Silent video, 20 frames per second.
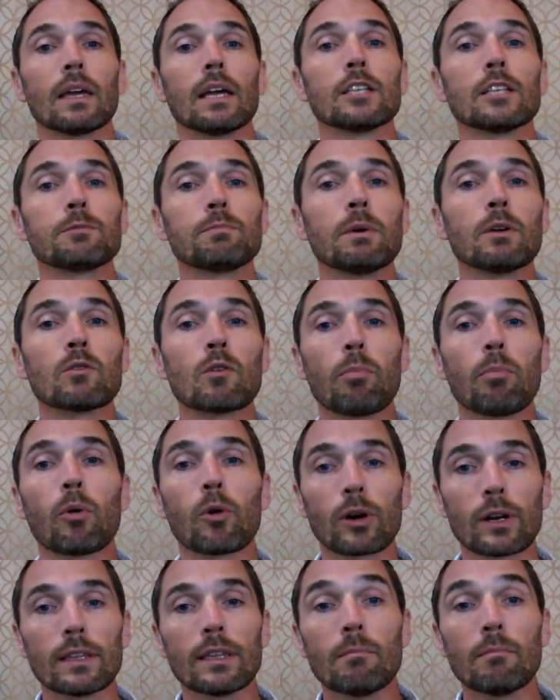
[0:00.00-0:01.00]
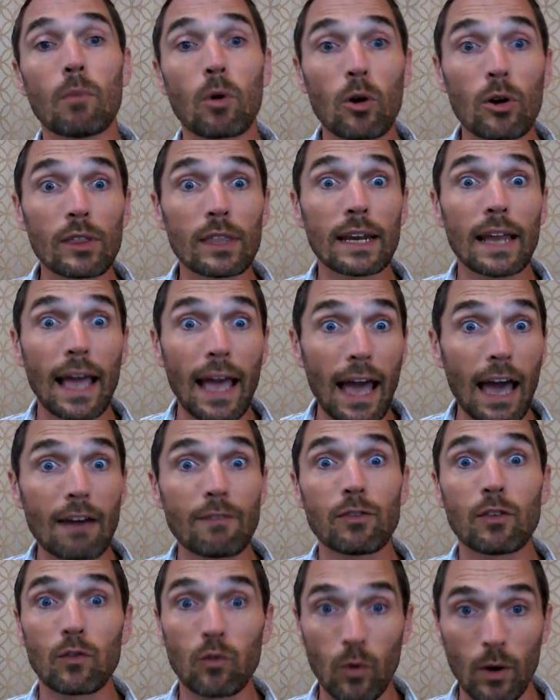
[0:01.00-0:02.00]
It's been reported that more than
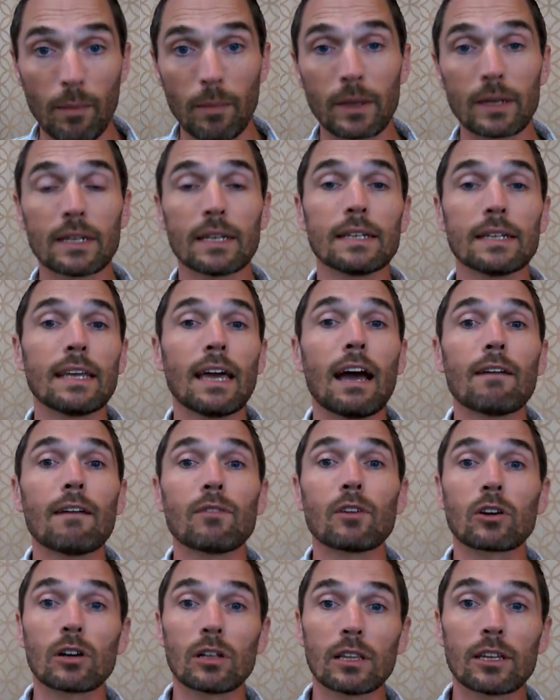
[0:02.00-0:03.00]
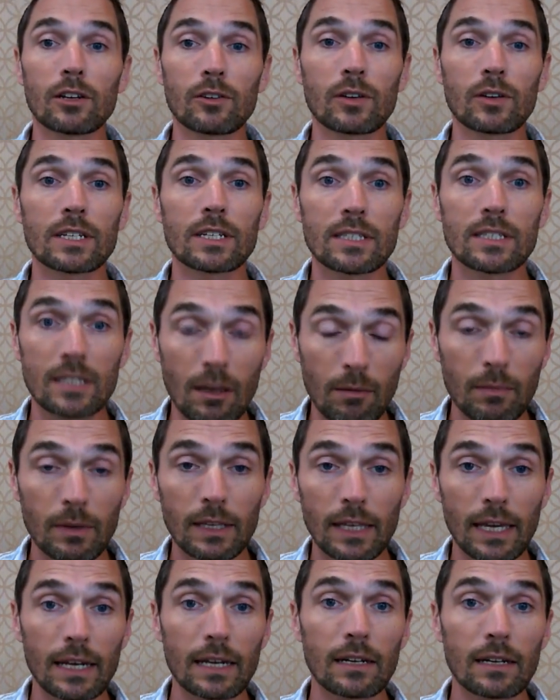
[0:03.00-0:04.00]
half of women need to have their clitoris
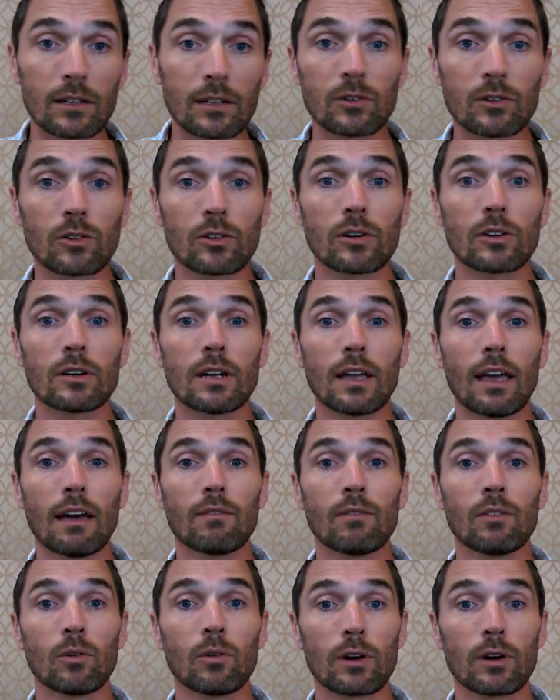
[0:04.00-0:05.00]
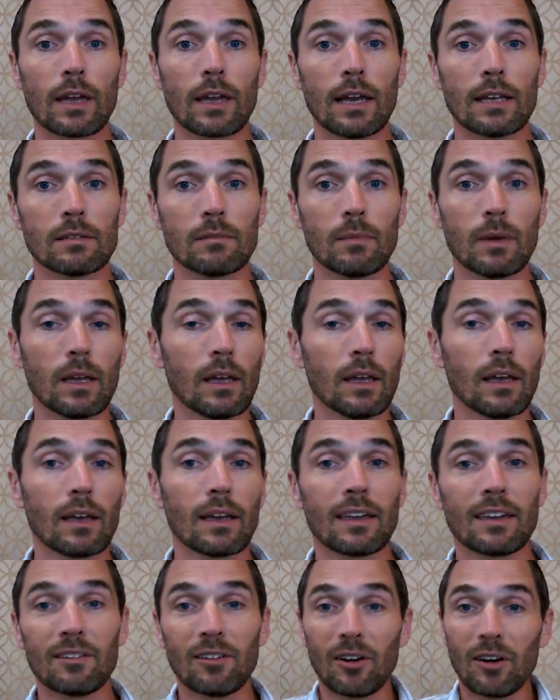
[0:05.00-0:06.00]
stimulated in order to have an orgasm.
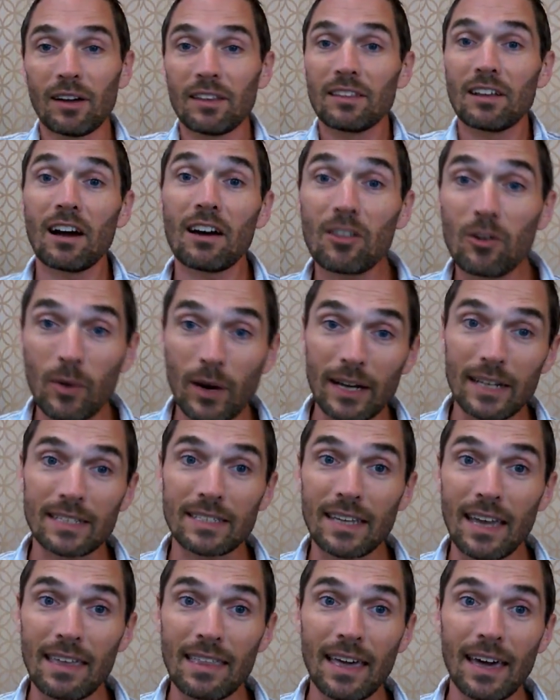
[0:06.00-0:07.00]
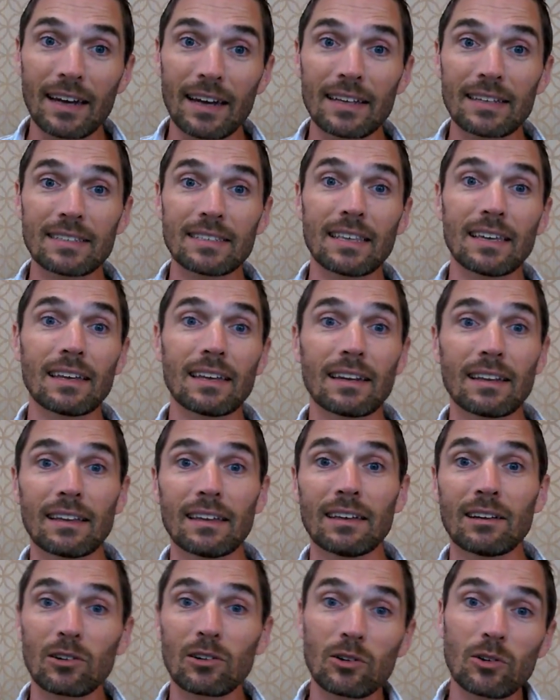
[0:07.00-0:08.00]
And the other way to say that is that
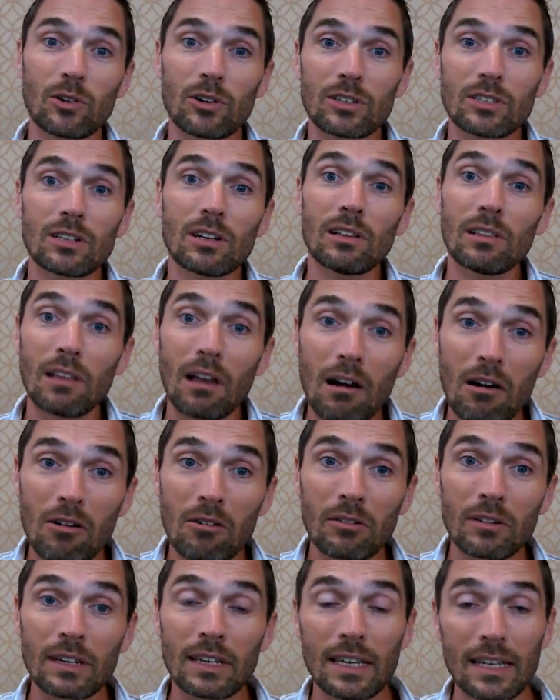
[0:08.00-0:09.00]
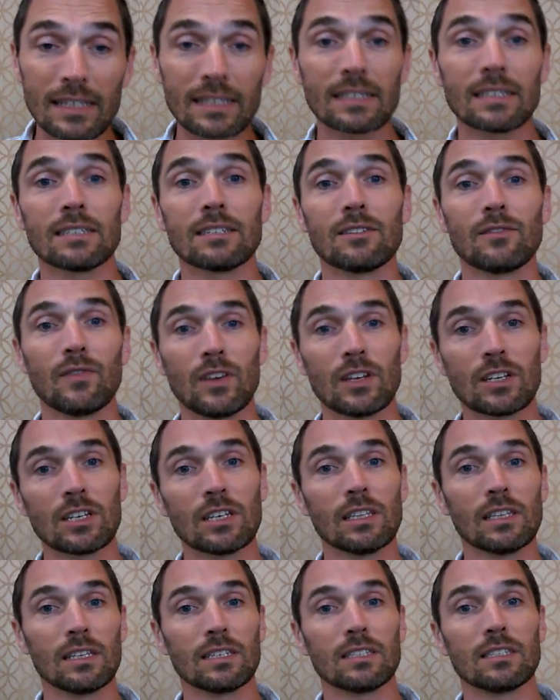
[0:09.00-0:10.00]
intercourse alone isn't
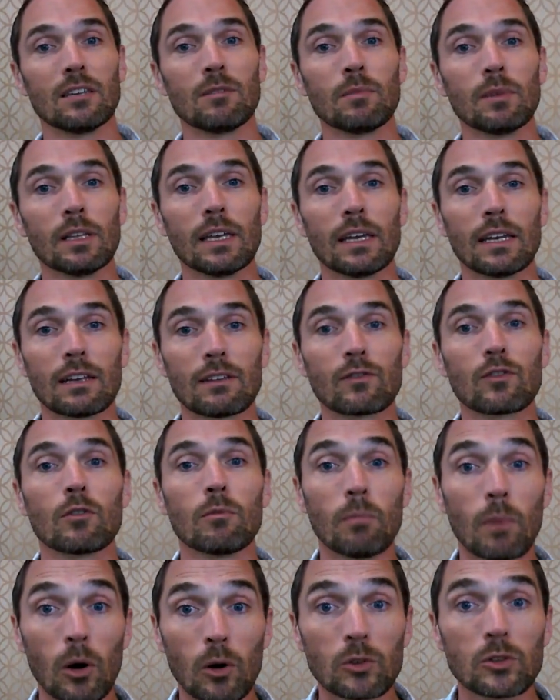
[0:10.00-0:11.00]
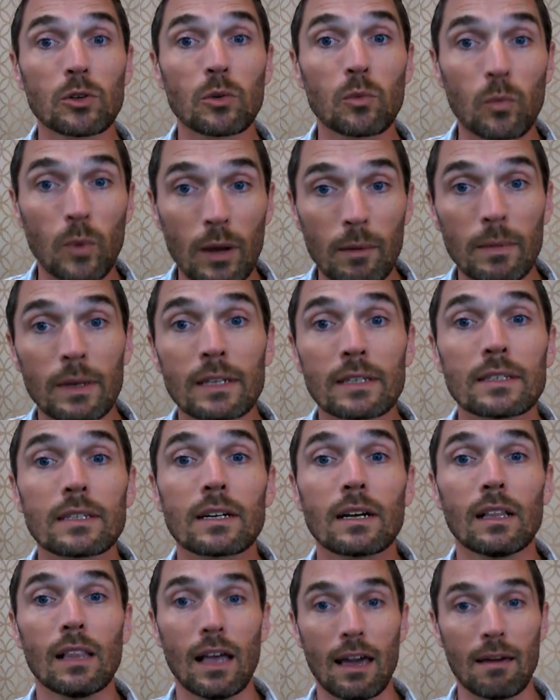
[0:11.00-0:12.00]
sufficiently stimulating for most women
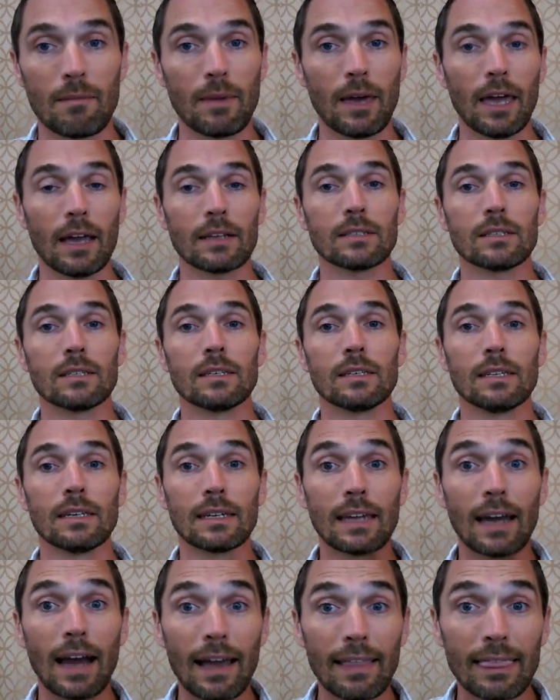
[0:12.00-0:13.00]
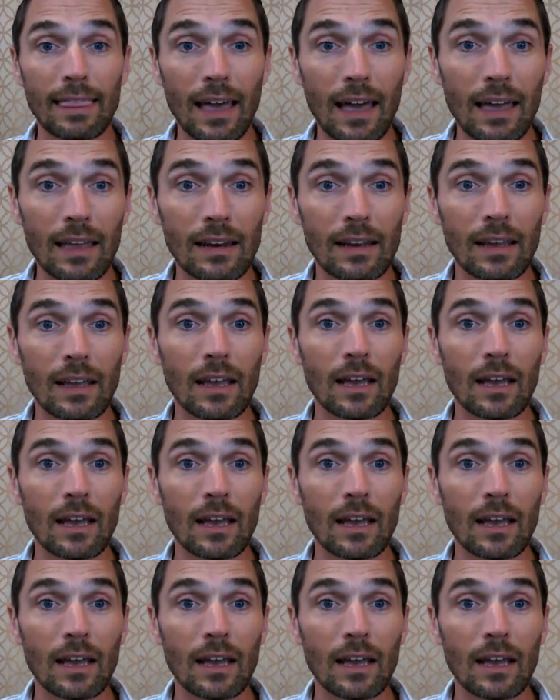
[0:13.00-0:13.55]
to climax. You got that?